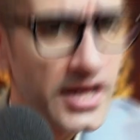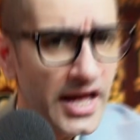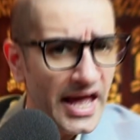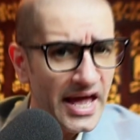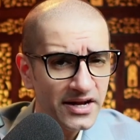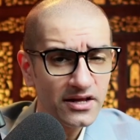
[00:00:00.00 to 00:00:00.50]

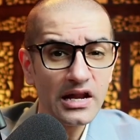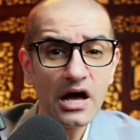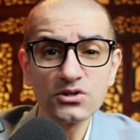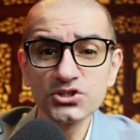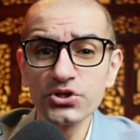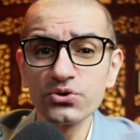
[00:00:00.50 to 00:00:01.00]
and
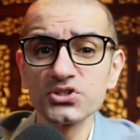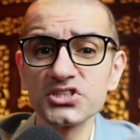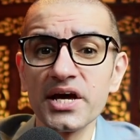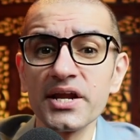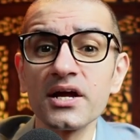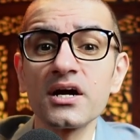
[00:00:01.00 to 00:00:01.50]
allows you to
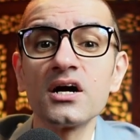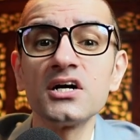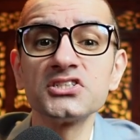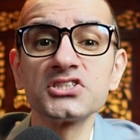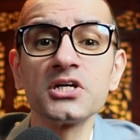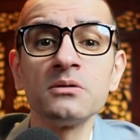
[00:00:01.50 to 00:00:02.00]
set a
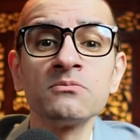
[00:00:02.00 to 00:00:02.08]
custom